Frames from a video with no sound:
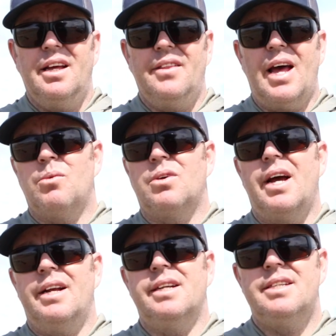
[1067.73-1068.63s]
and that will
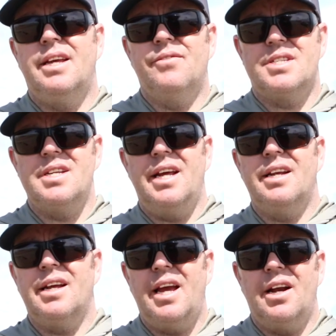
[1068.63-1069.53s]
kind of give us an
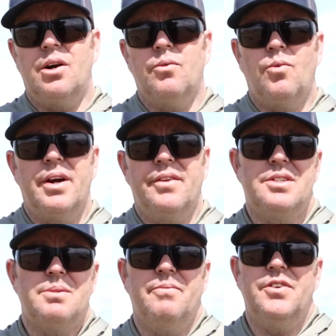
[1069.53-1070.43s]
indicator of where
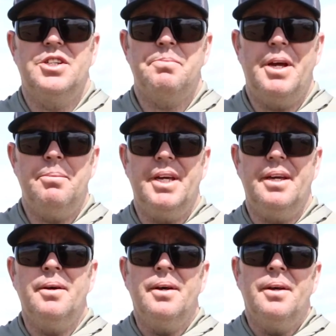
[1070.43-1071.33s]
there's some fish may be.